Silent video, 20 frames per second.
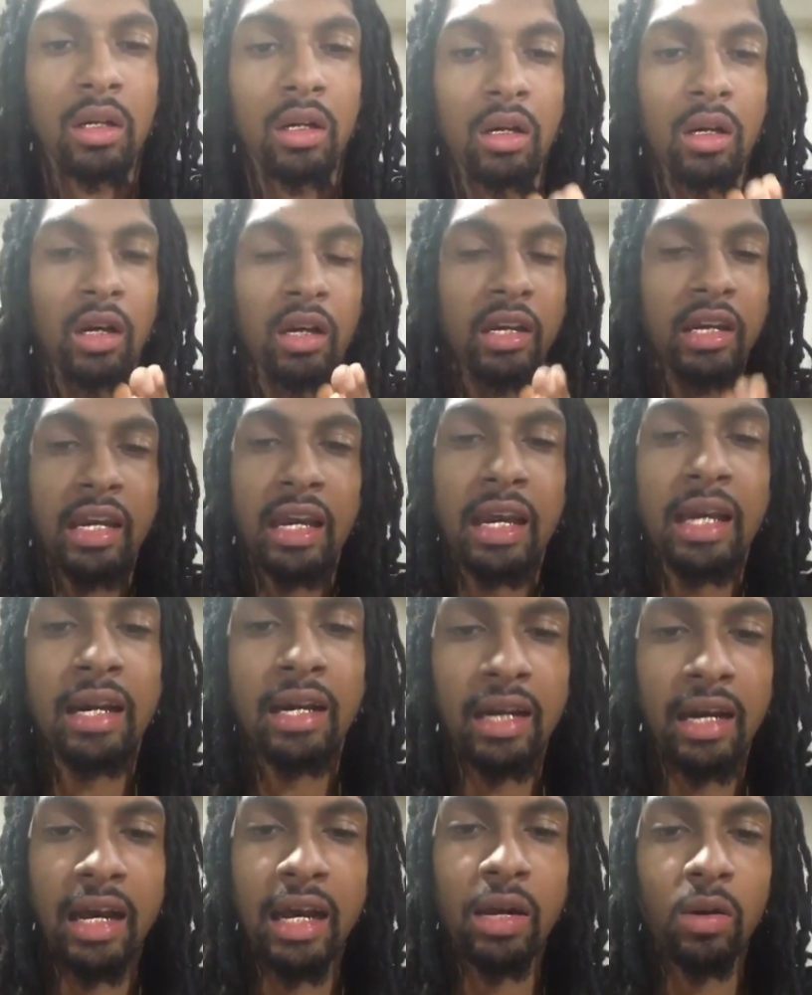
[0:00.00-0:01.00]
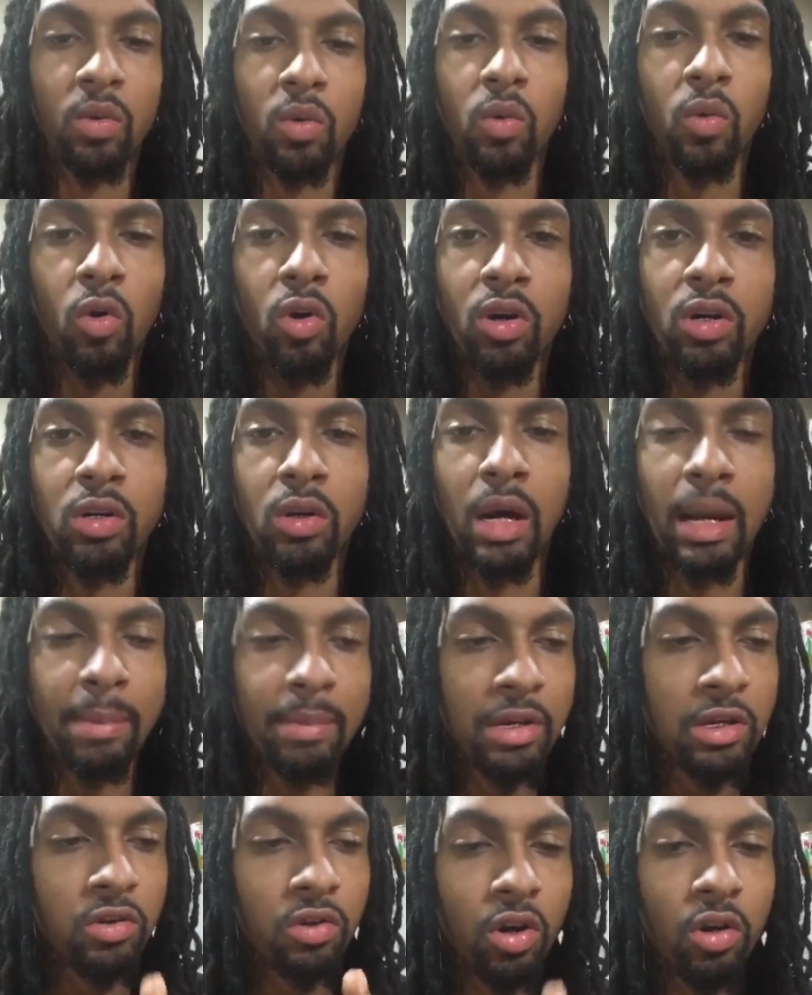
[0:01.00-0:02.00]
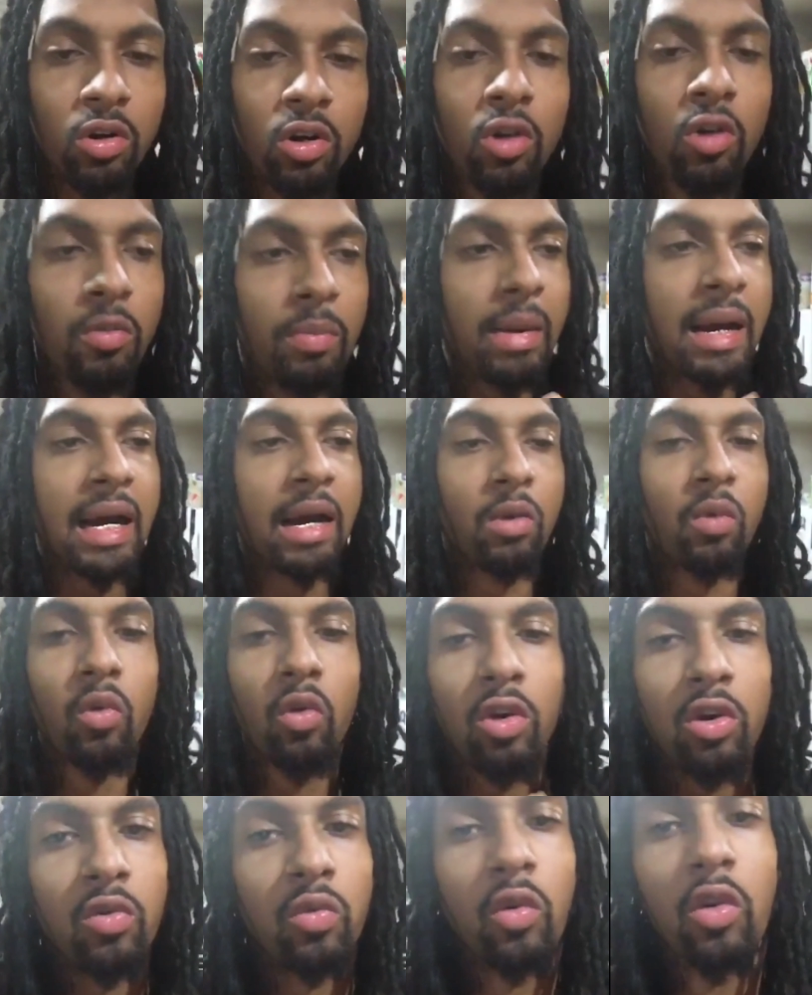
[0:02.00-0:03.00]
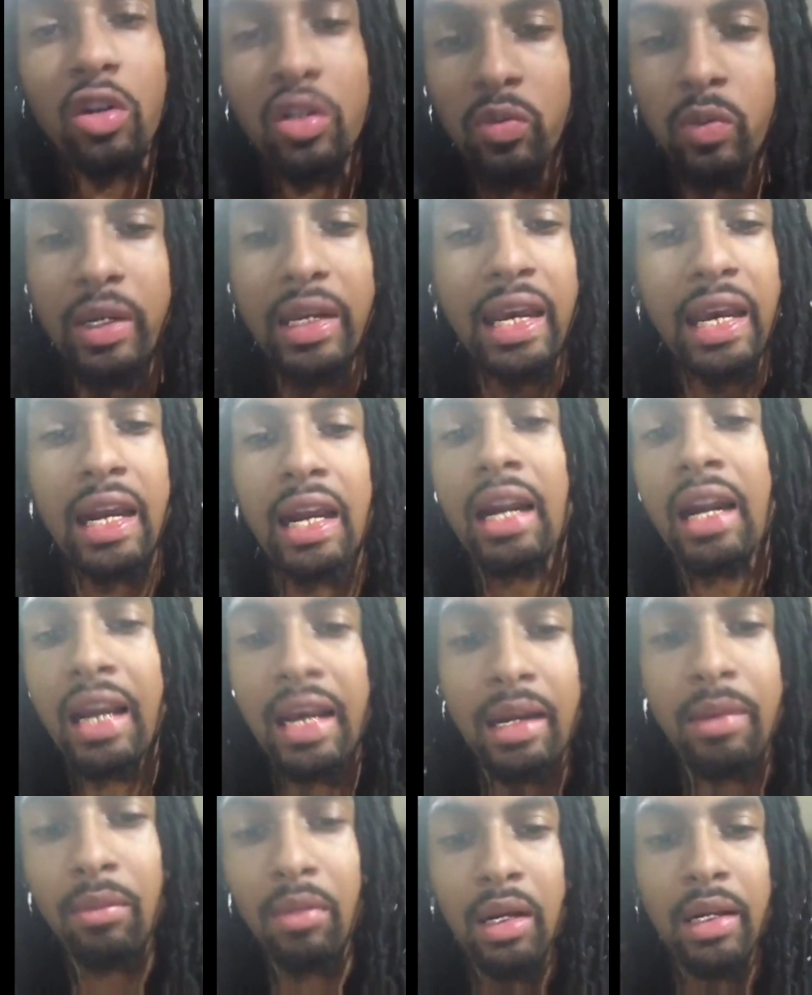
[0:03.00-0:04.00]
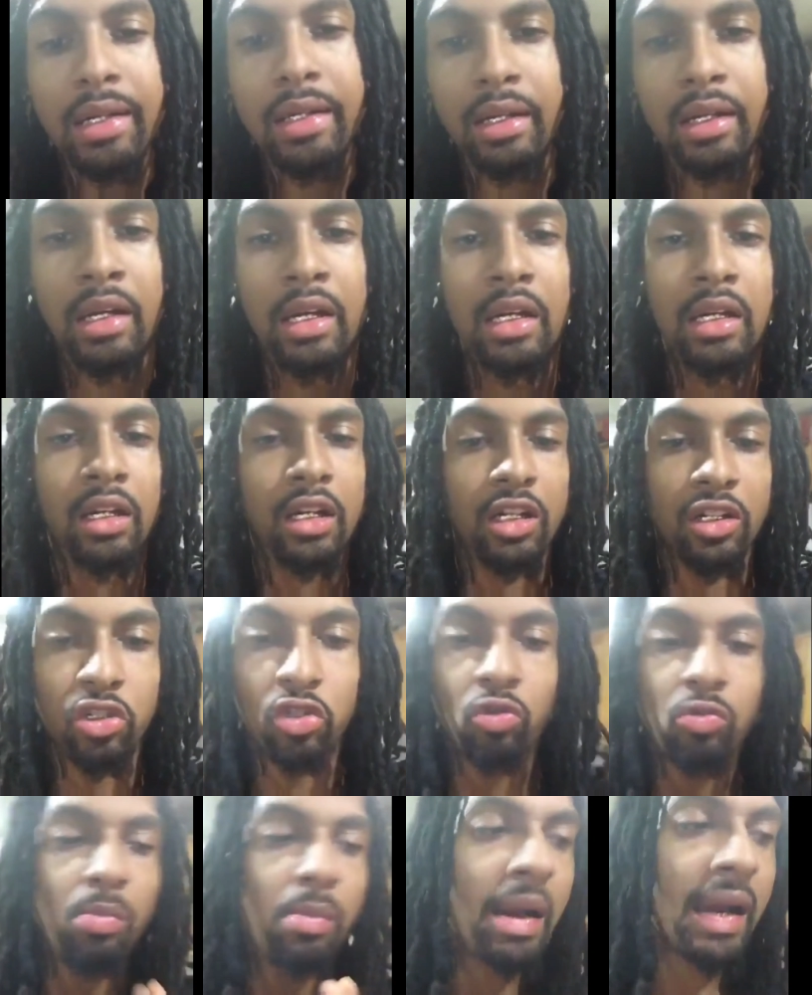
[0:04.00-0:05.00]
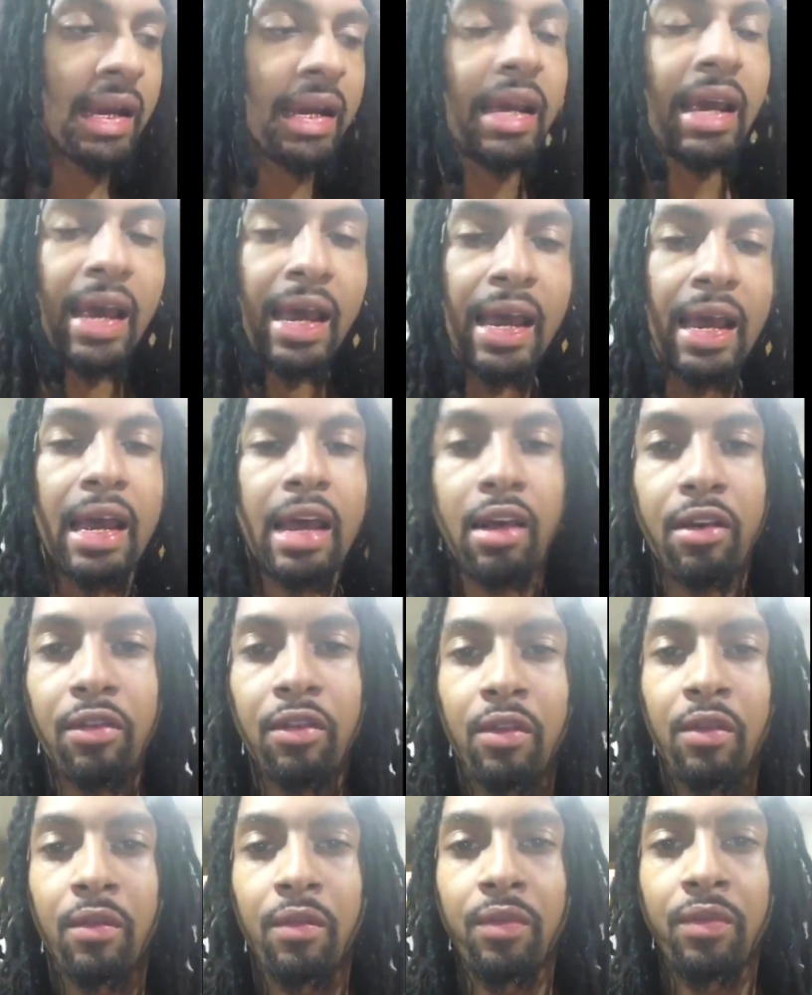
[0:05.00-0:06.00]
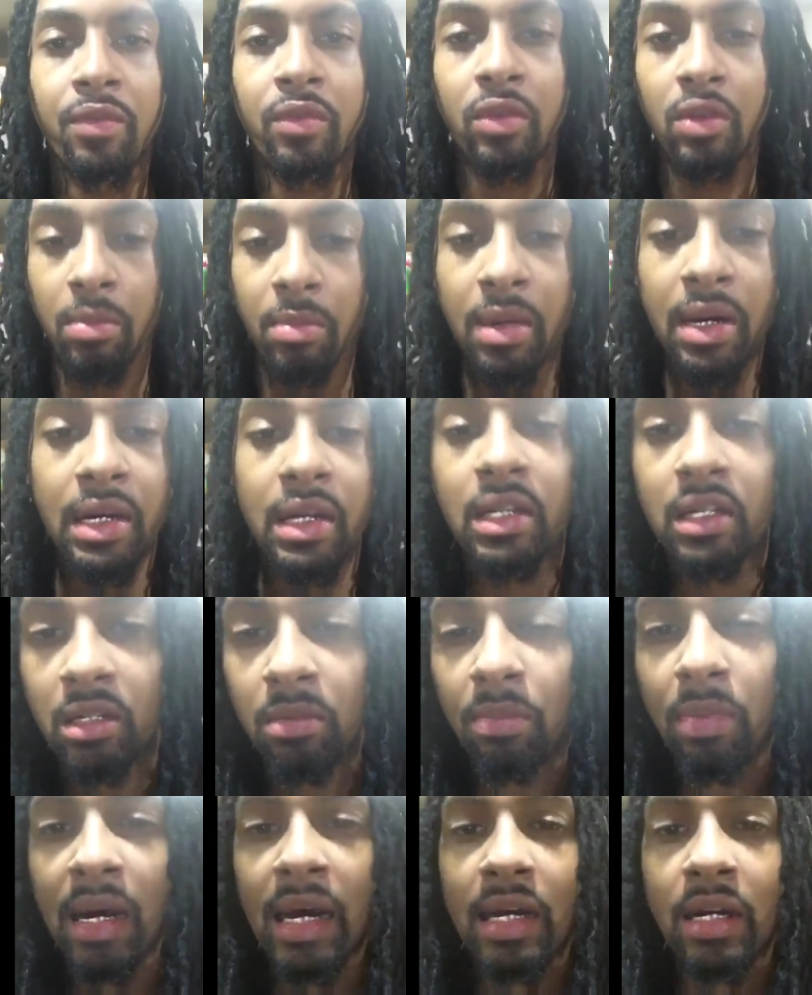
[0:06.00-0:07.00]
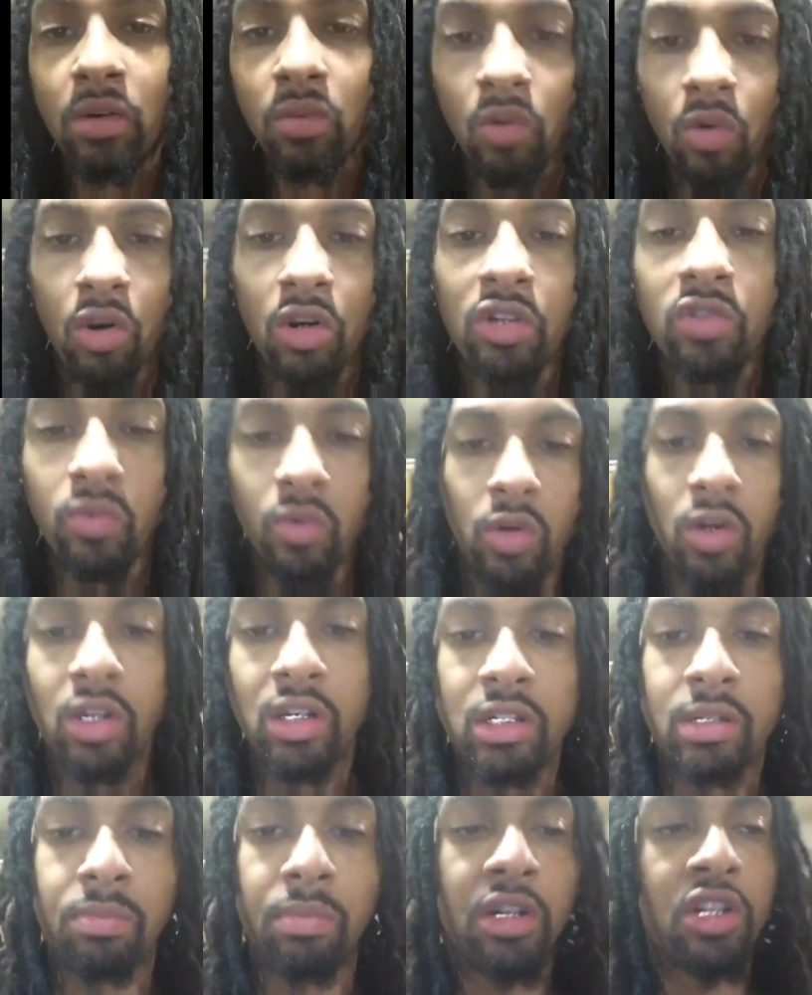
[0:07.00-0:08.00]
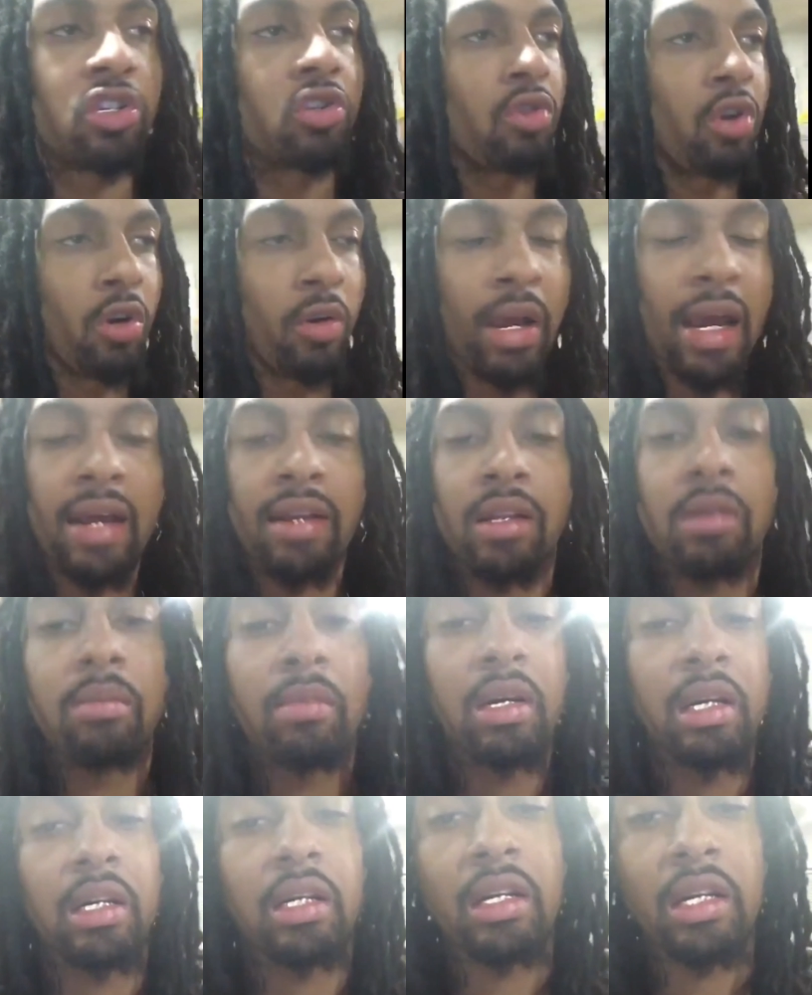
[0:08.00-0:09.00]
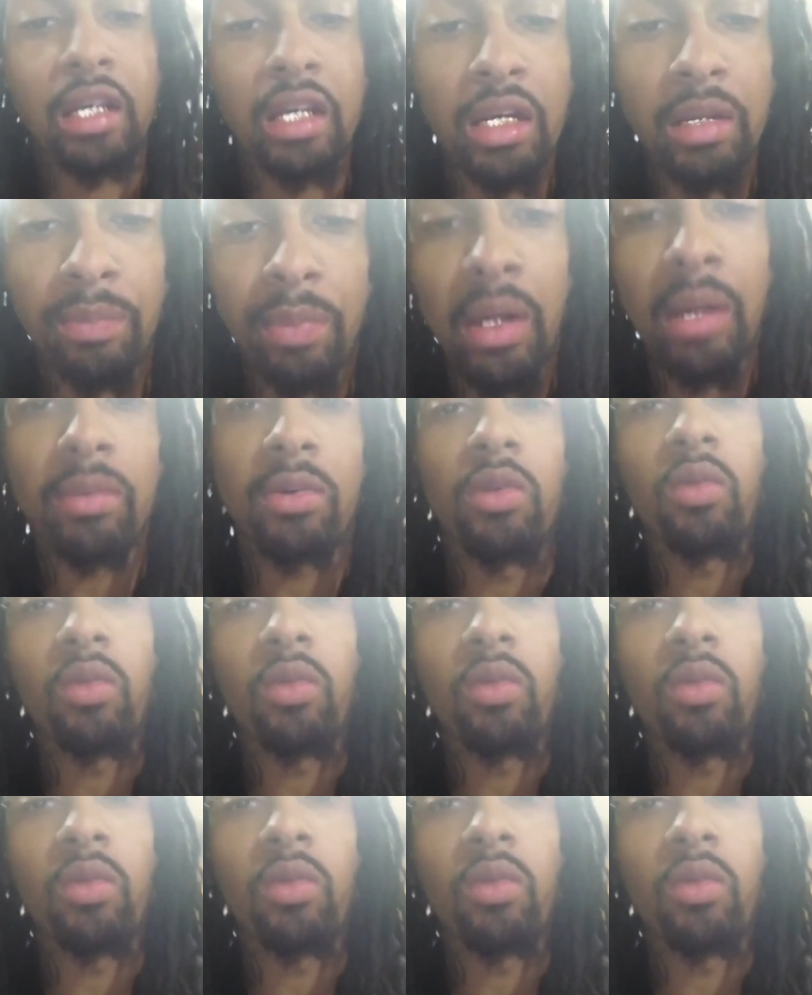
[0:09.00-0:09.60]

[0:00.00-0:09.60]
a Cadillac with you don't go buy a Rolls Royce with Cadillac money, because you might have the money to buy the Rolls Royce, but you don't have the money to keep up the